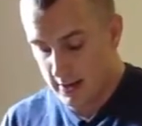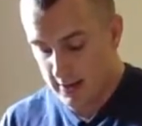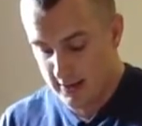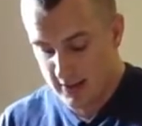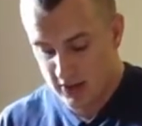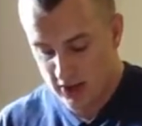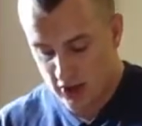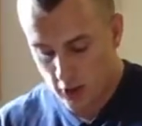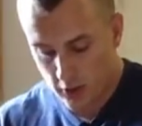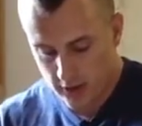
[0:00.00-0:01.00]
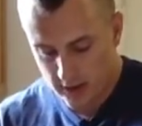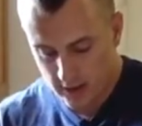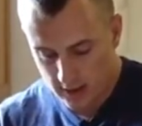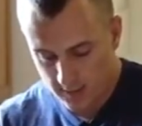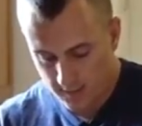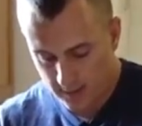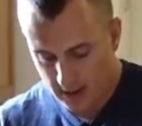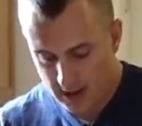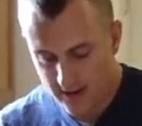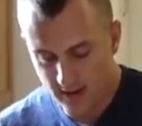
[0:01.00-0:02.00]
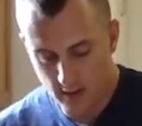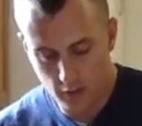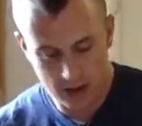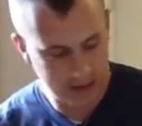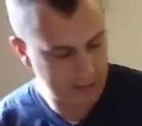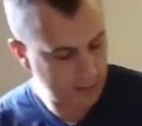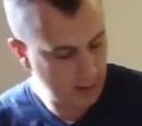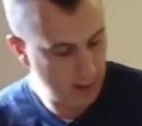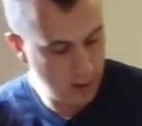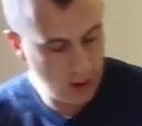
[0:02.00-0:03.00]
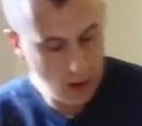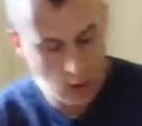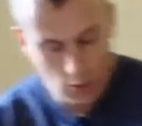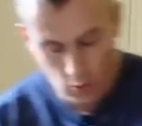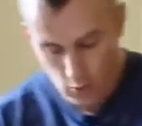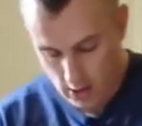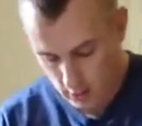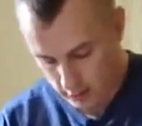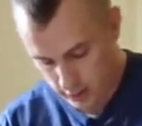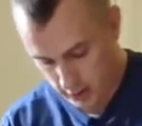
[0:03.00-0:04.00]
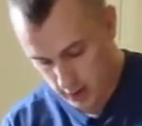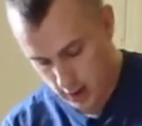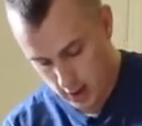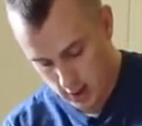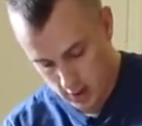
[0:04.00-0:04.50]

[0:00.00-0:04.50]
is it soaks into the breast while we're cooking it.